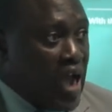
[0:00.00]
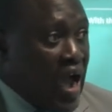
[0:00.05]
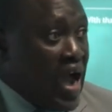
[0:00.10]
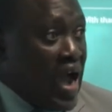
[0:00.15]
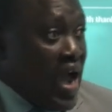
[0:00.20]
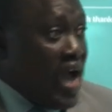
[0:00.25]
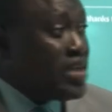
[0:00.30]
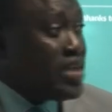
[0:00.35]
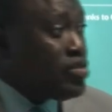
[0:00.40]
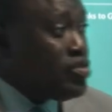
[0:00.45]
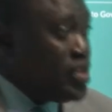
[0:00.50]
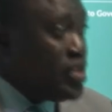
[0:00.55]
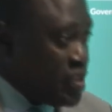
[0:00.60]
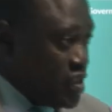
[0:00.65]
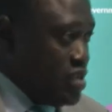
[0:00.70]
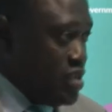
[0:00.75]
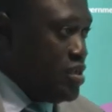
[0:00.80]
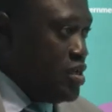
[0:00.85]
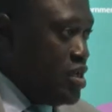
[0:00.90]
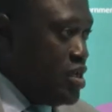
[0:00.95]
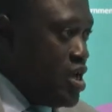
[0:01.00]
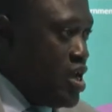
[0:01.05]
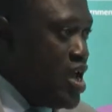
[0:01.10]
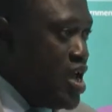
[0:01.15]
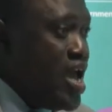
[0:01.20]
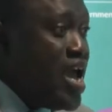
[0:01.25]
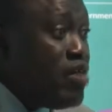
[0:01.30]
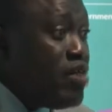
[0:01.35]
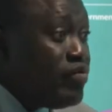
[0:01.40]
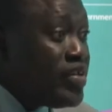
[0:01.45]
are at risk
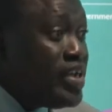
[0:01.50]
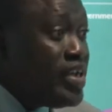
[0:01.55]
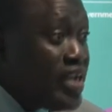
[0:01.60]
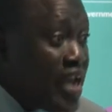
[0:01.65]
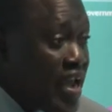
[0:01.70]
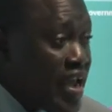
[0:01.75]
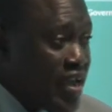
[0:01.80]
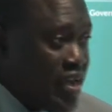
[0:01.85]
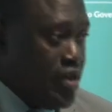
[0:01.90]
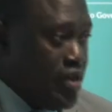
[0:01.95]
every day.